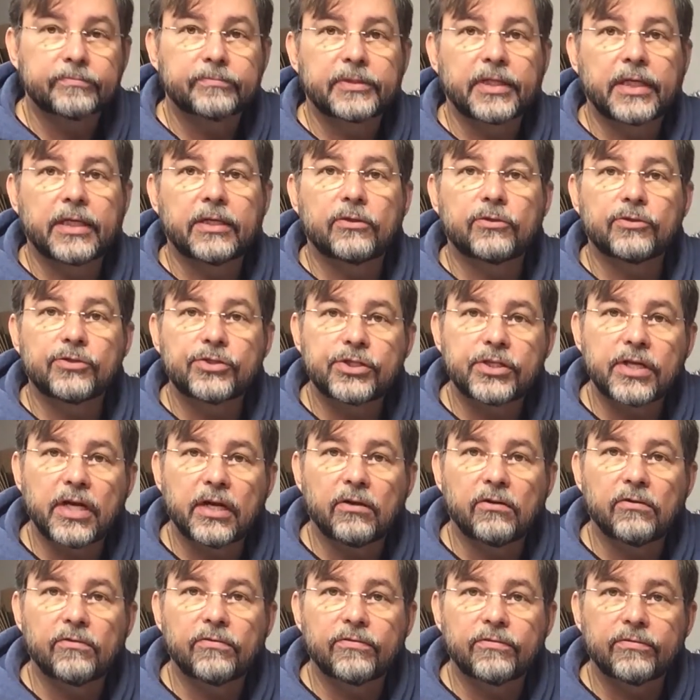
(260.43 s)
kiln
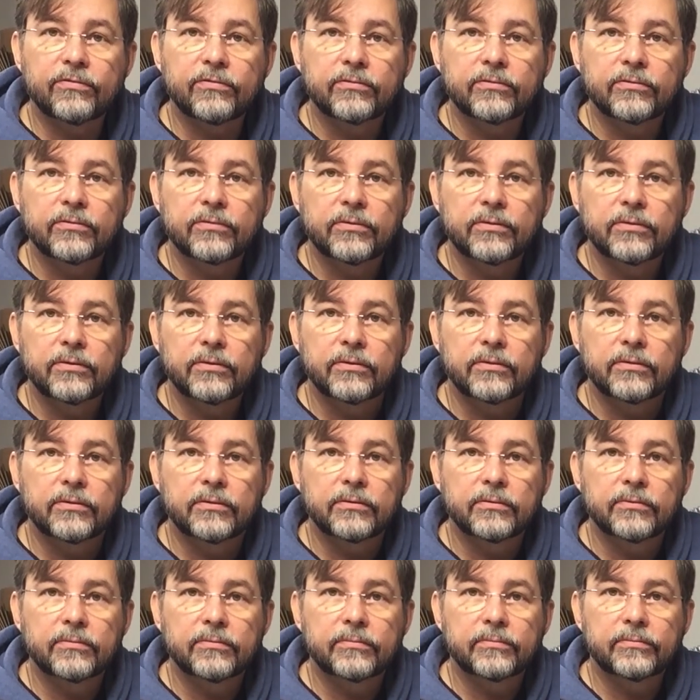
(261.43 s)
shelf
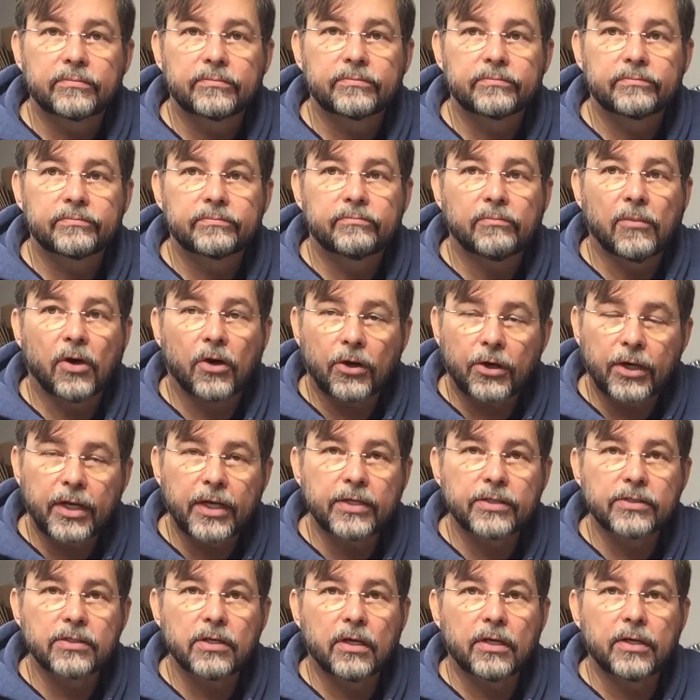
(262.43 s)

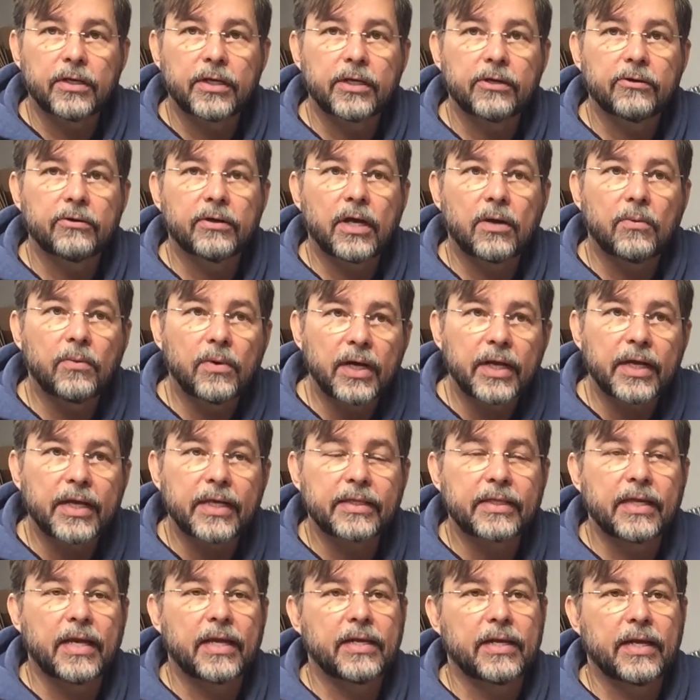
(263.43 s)
markings on here, and I want to
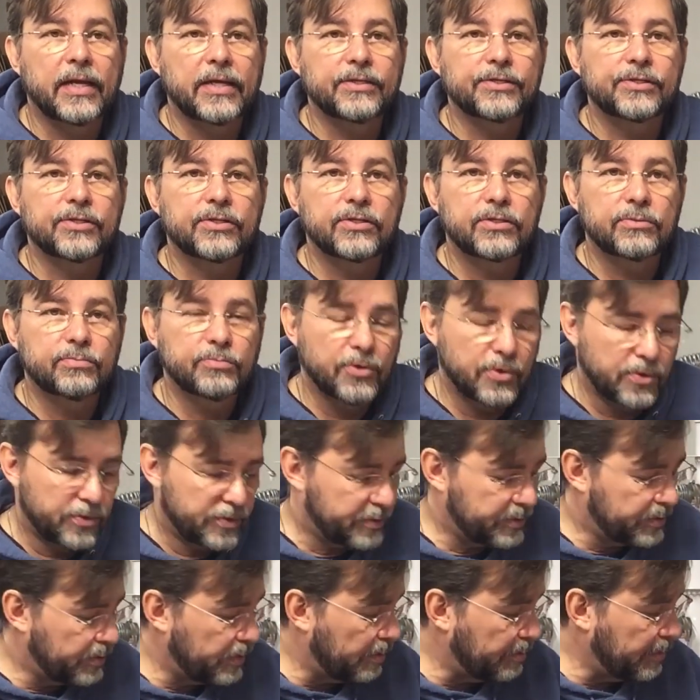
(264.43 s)
get that nice and
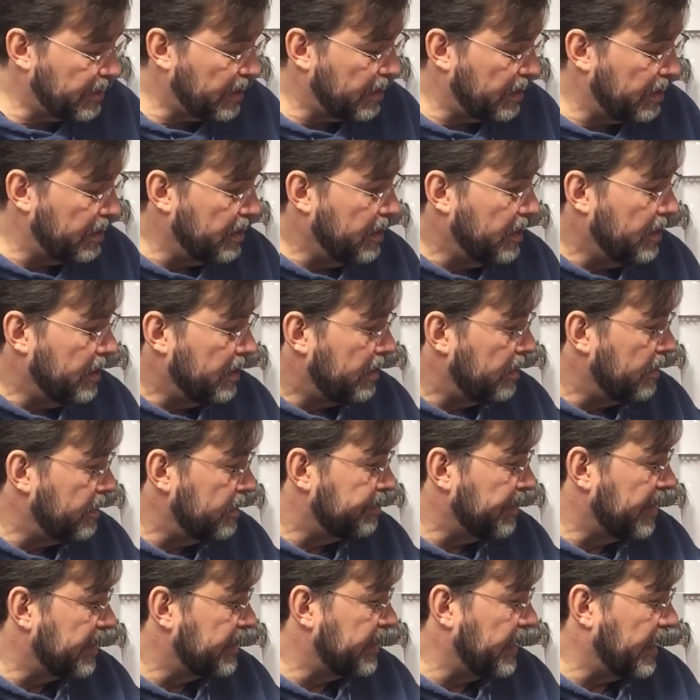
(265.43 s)
smooth. So I'm going to use
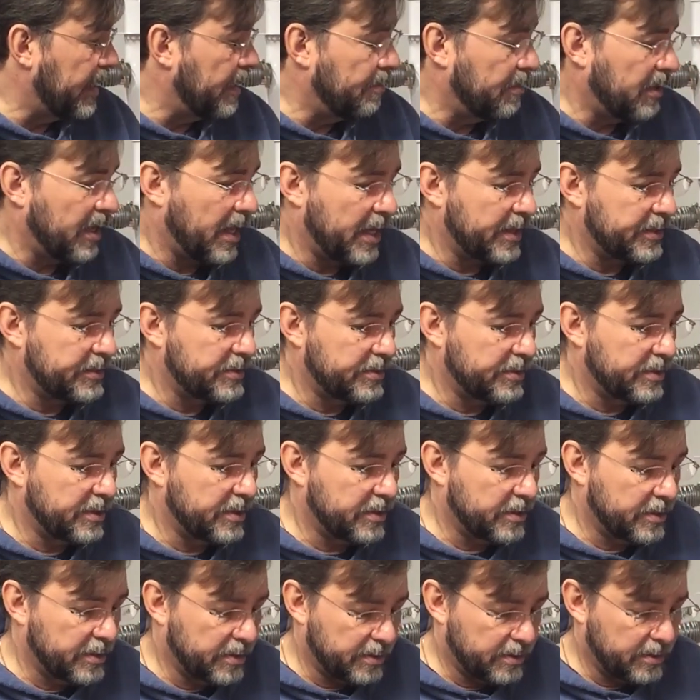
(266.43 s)
my sandblaster
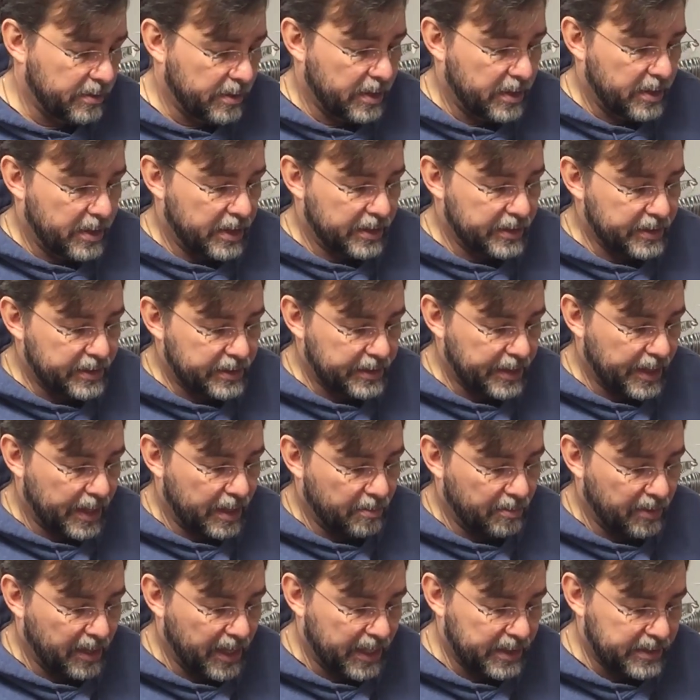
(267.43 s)
here,
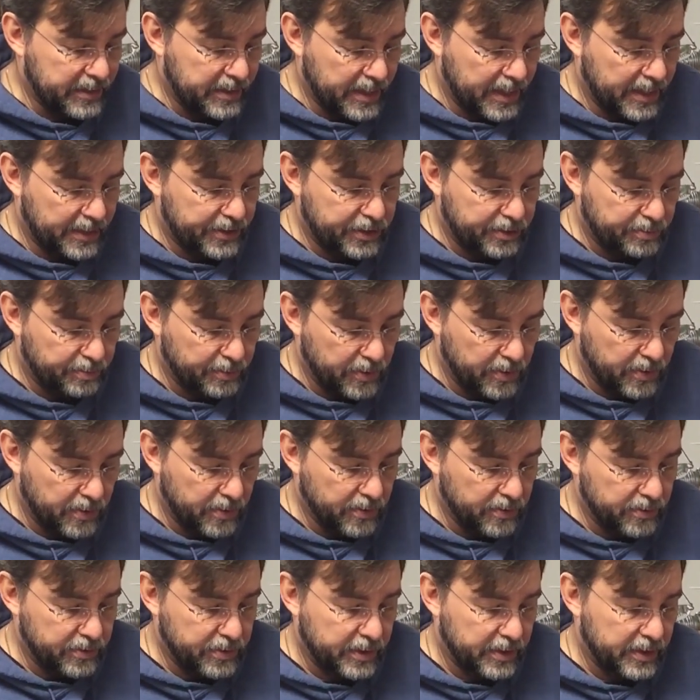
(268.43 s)
sandblast that
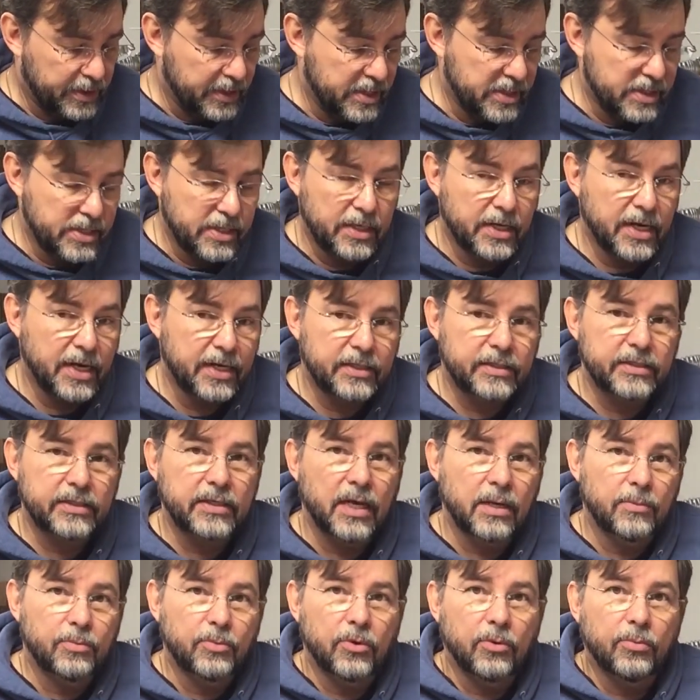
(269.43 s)
smooth, and then the next
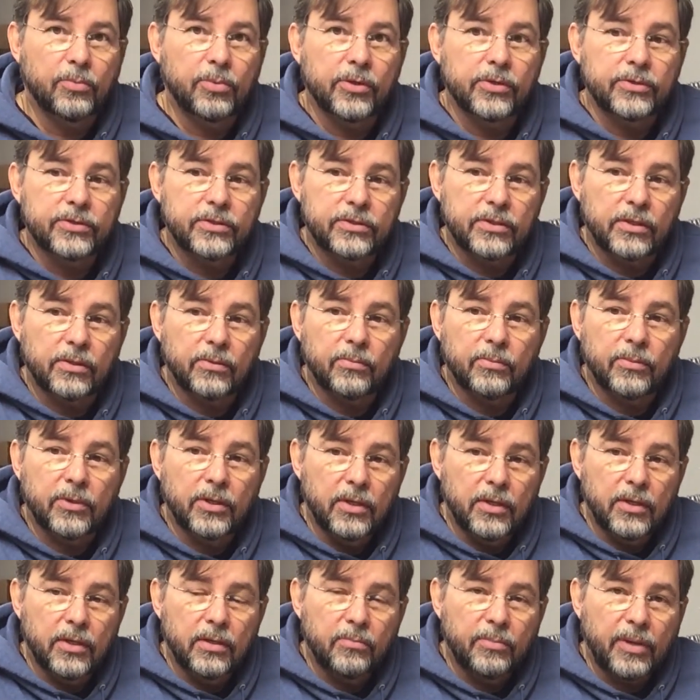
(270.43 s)
step we'll put some
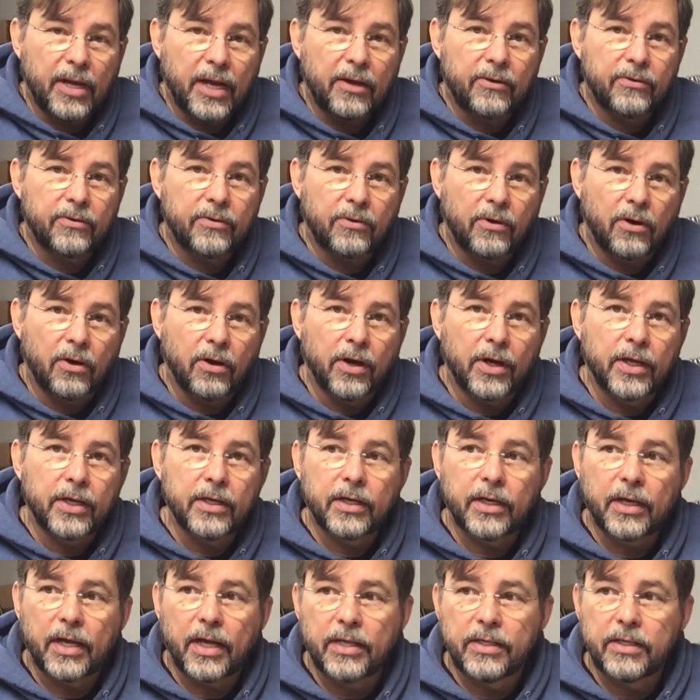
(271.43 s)
powder on
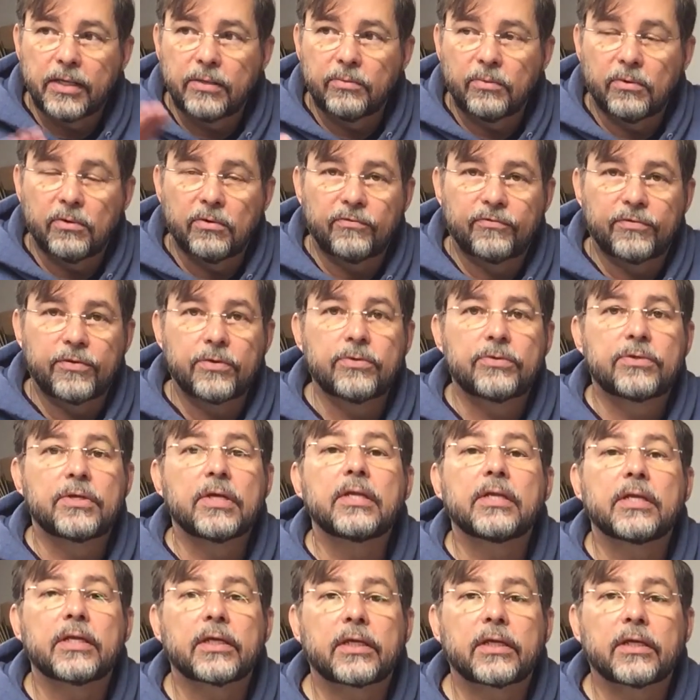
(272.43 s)
it, and then we'll fuse it
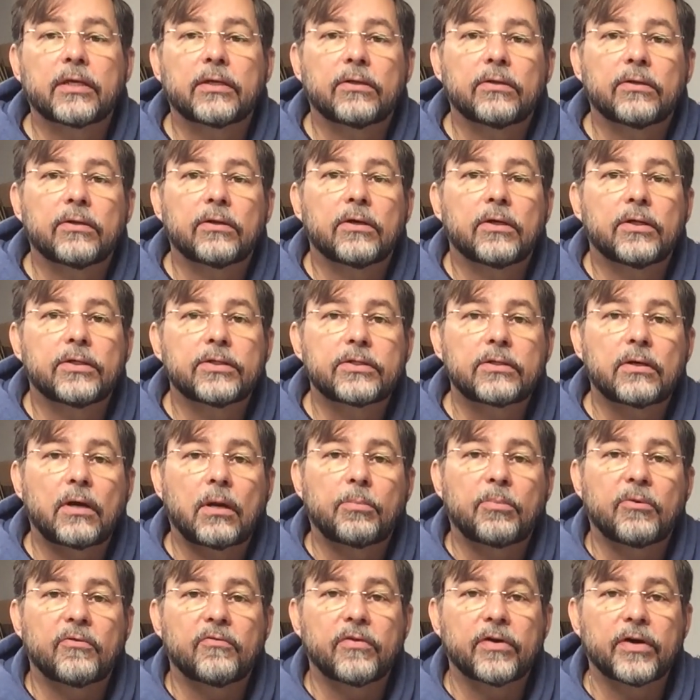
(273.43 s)
in the kiln on
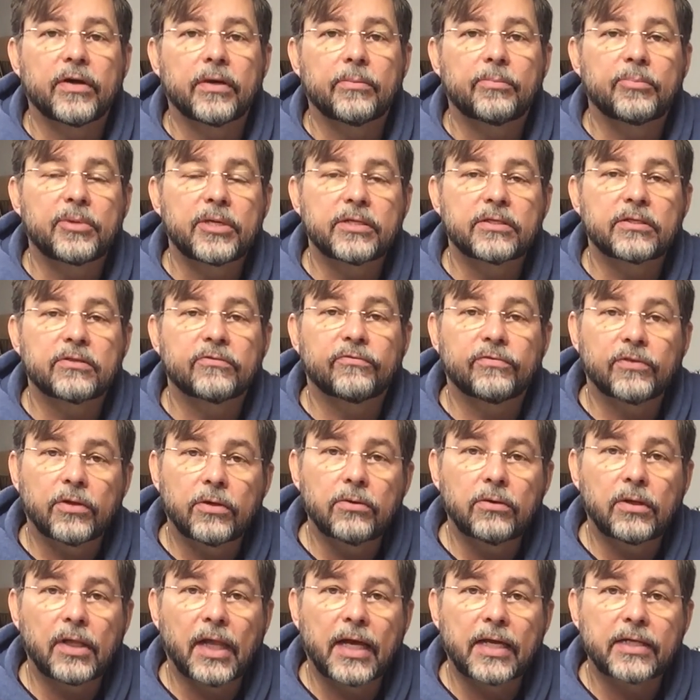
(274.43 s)
top of a piece of
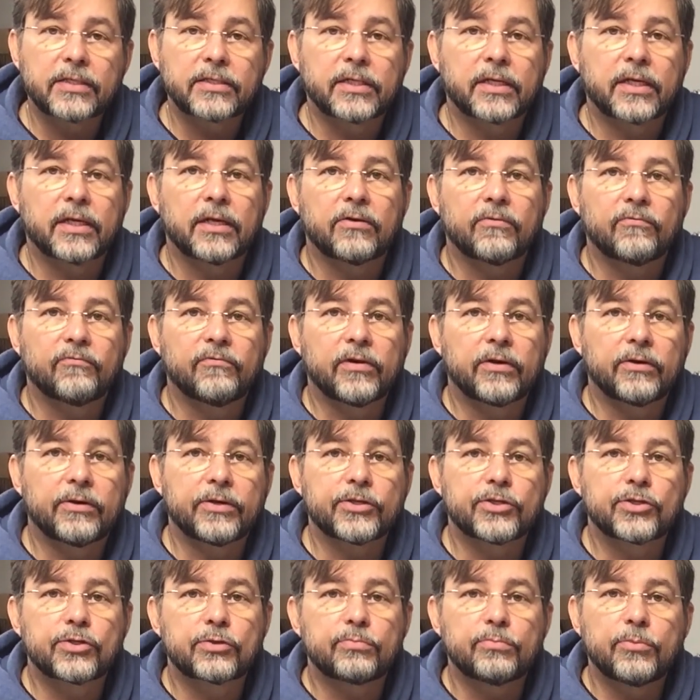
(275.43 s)
float glass to get a
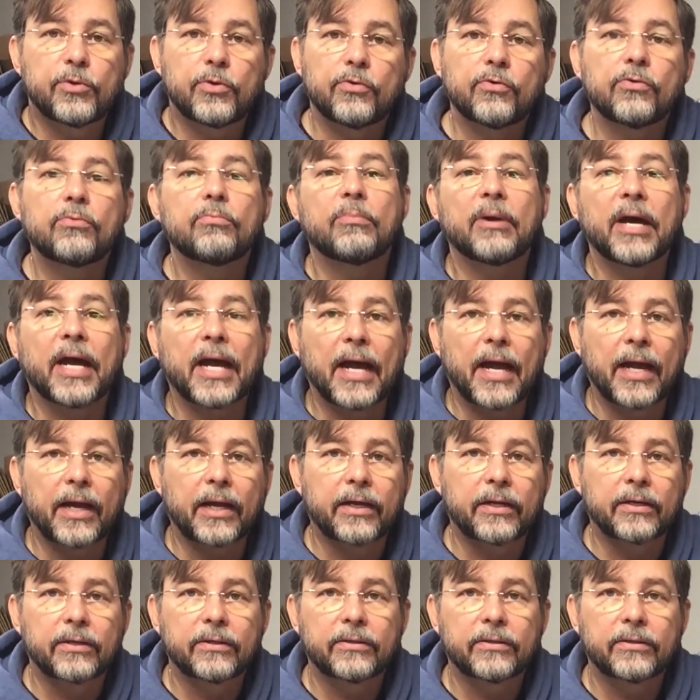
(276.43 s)
very smooth back.